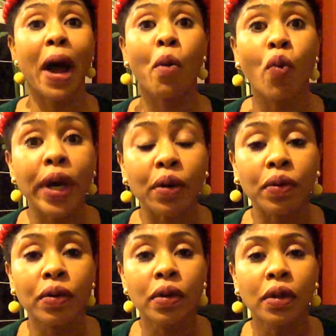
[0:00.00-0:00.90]
I will.
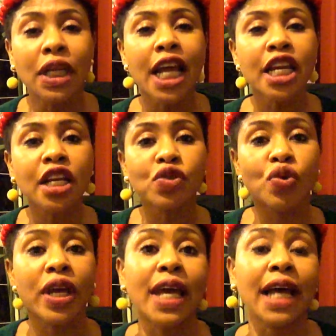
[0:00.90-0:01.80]
They need
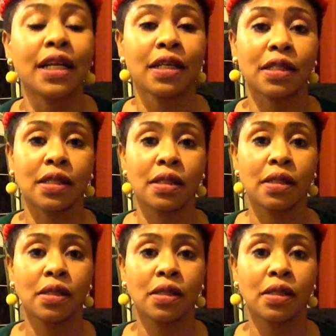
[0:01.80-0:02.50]
to hear this.